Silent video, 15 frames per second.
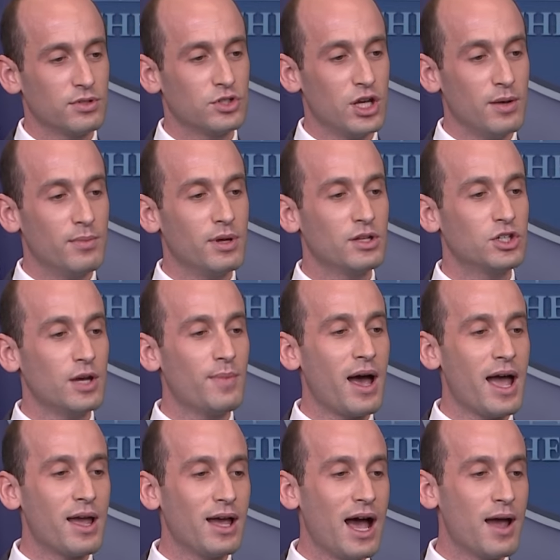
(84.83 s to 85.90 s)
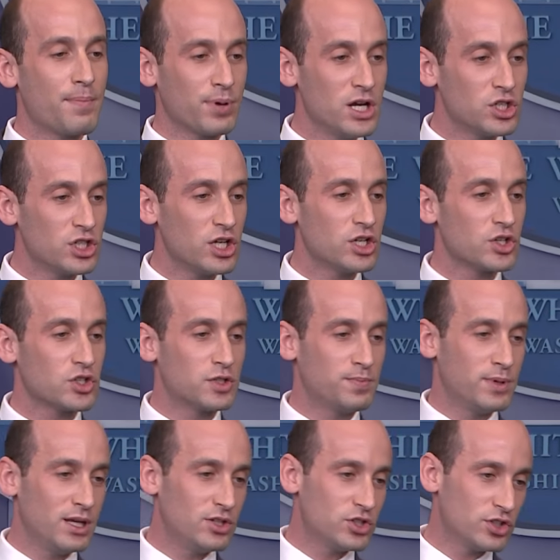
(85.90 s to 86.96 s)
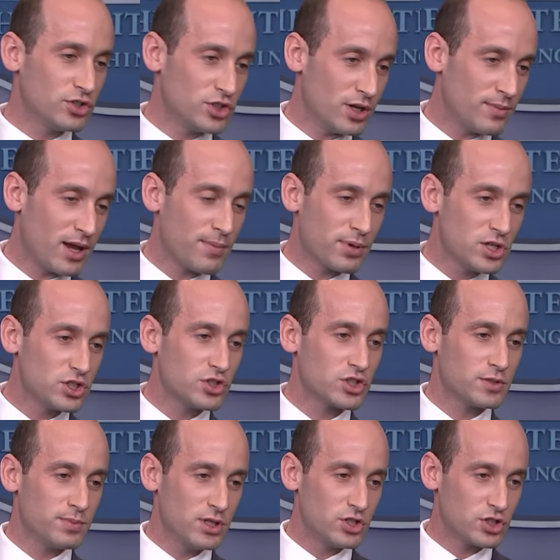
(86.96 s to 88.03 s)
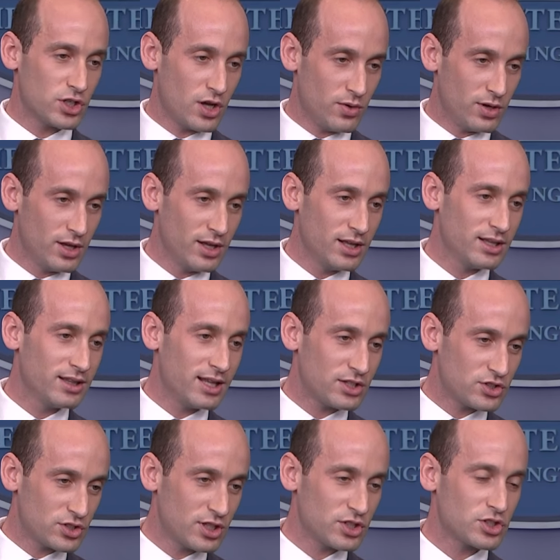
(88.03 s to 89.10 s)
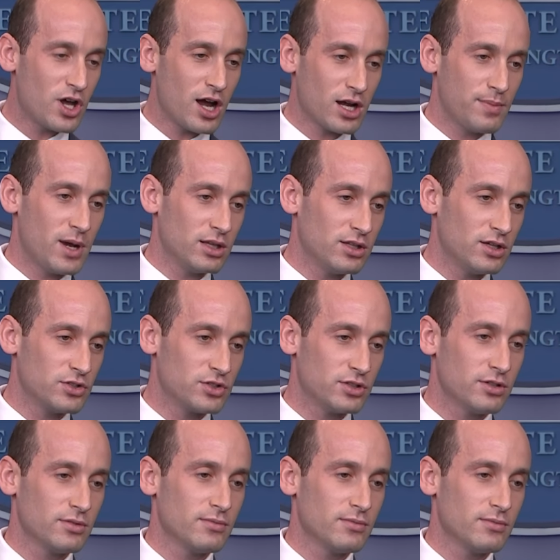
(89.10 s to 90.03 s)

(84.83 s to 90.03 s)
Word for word: Jim, Jim, I, I appreciate your speech. Jim, I appreciate your speech. So Let's let's talk about this.